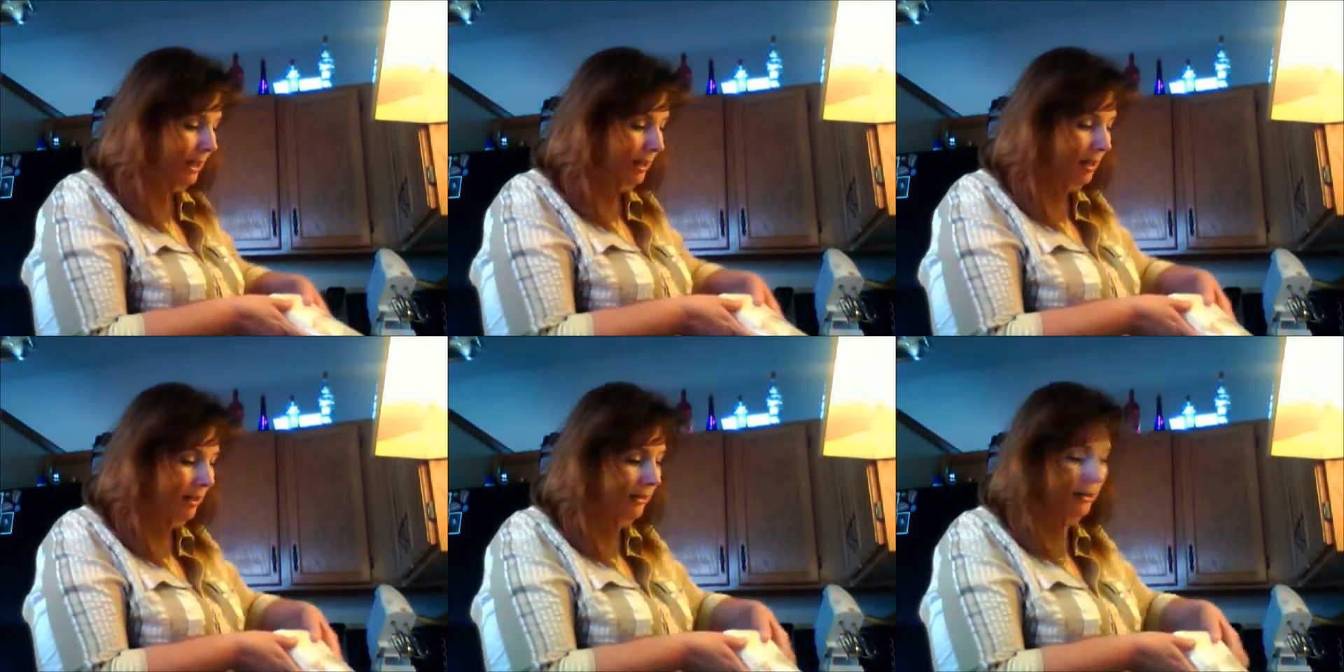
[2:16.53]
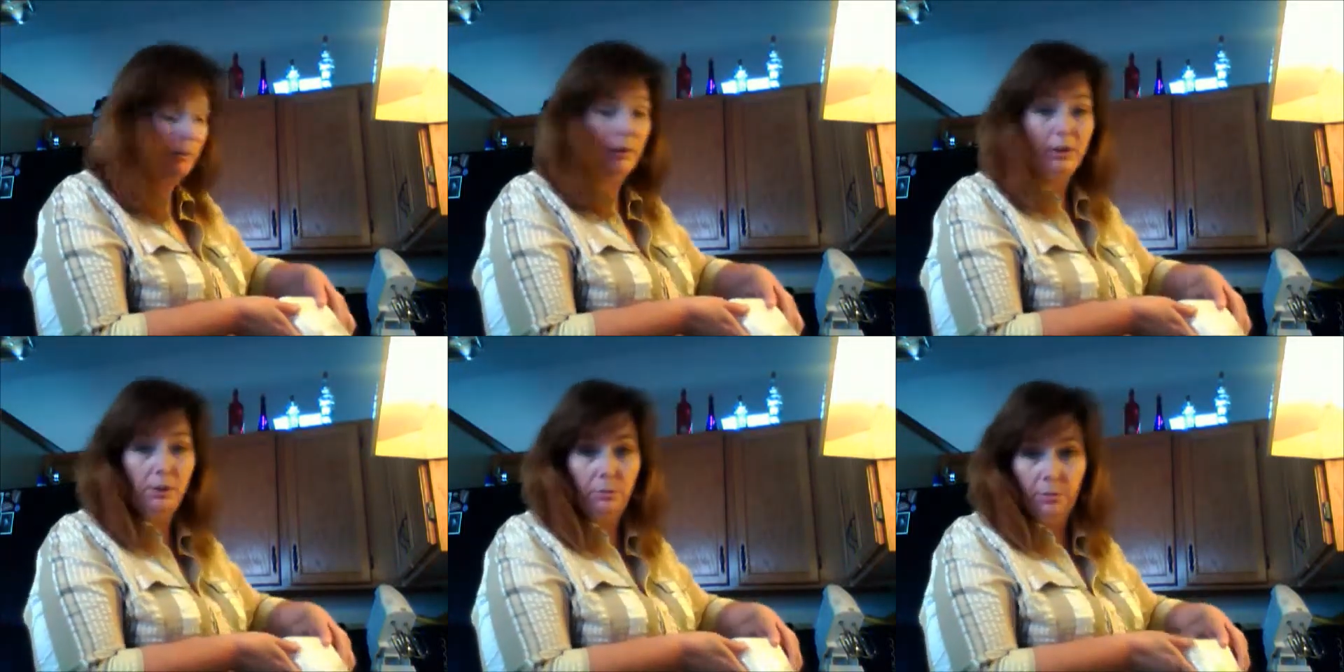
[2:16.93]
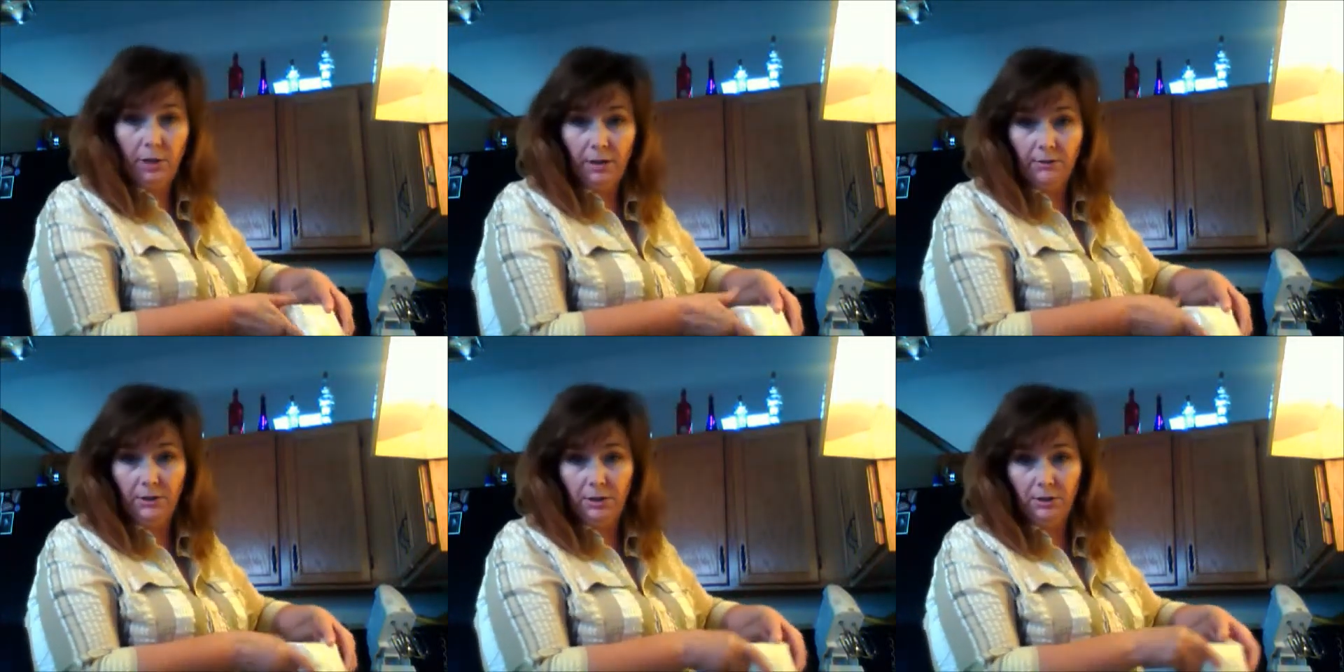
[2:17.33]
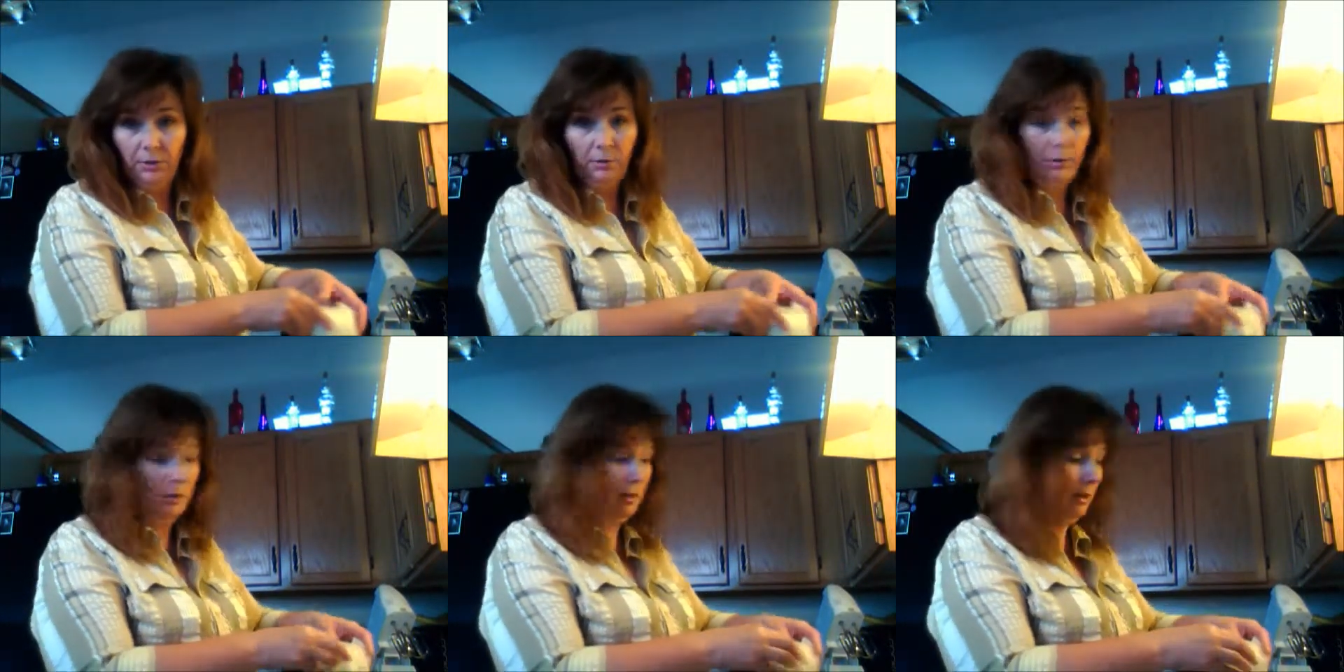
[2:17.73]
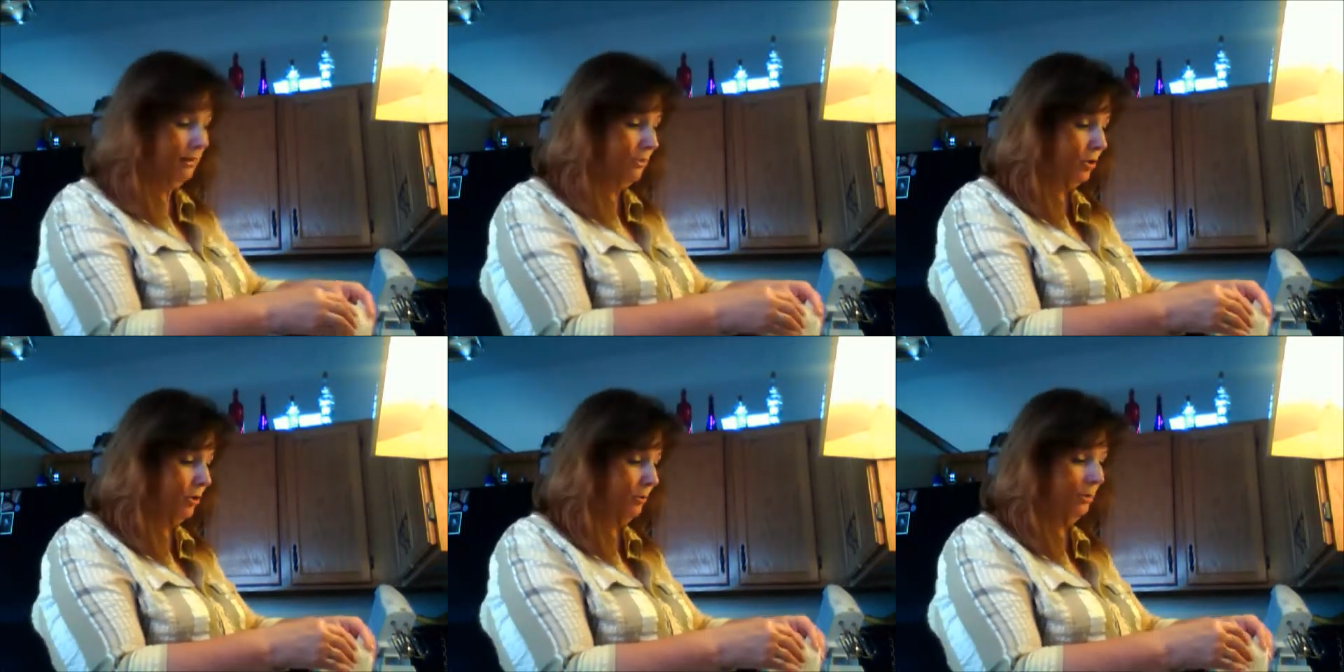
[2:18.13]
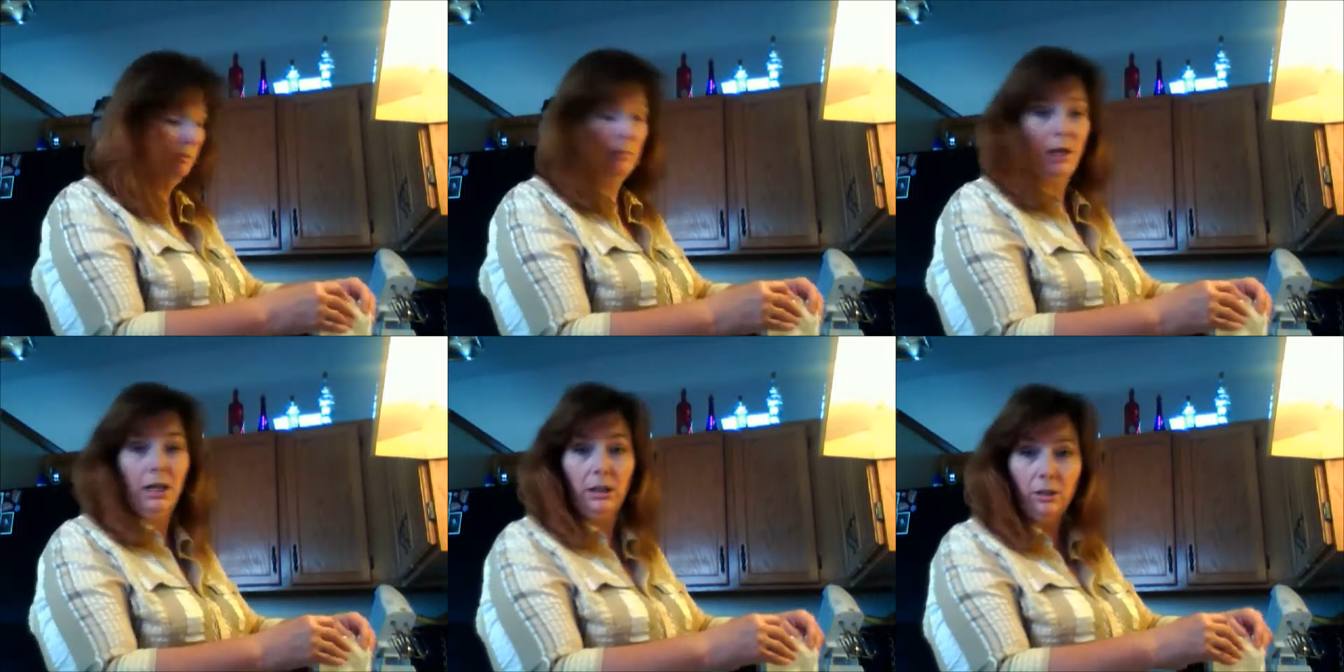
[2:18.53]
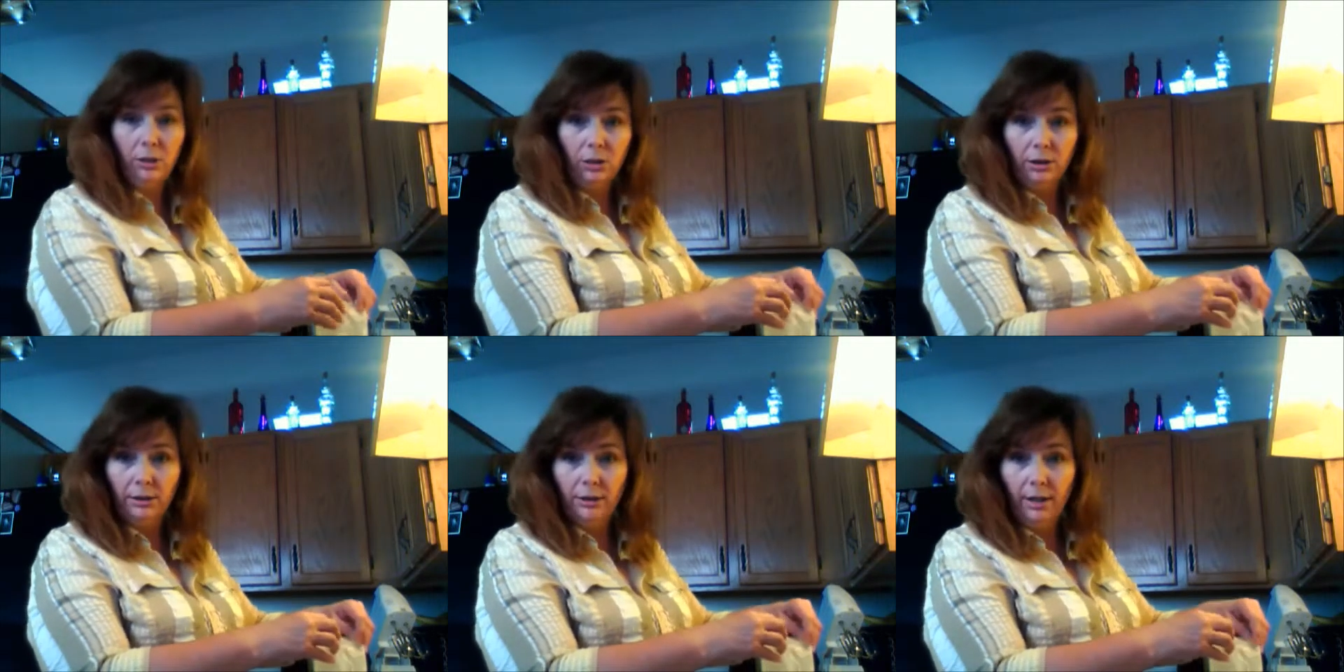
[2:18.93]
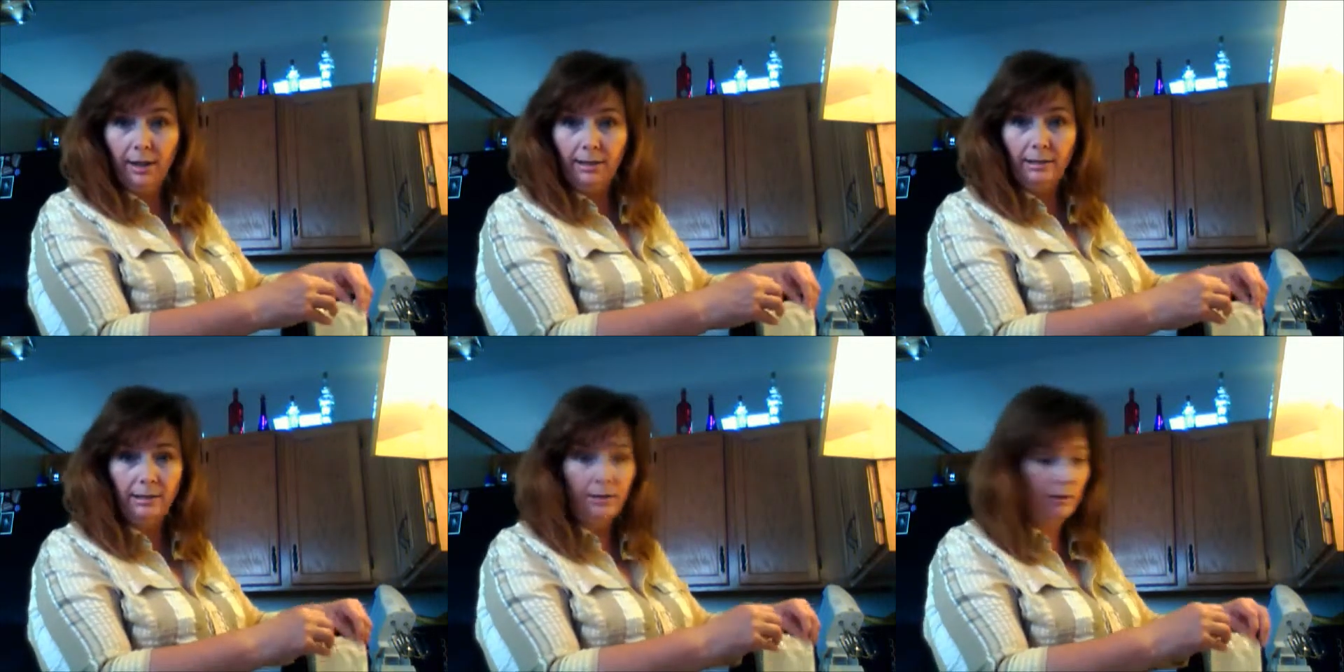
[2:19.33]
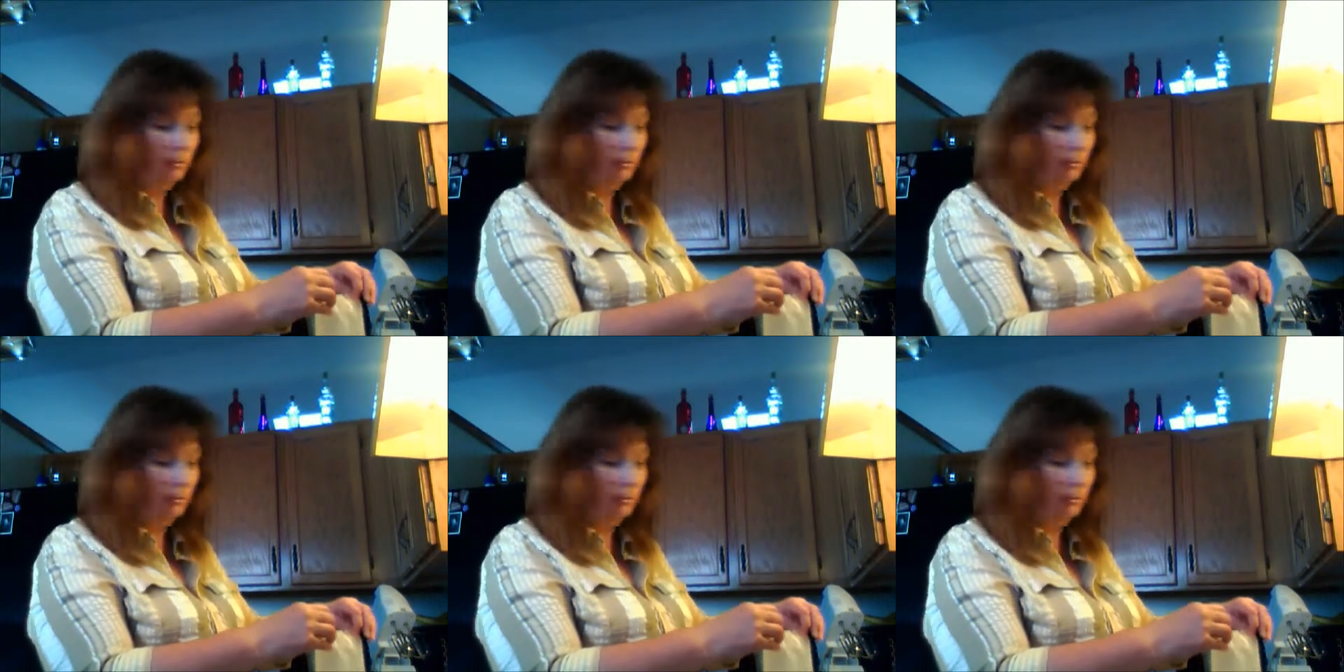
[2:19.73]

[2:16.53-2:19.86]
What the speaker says: Although a super heavy-duty one I'm sure would make it a little nicer,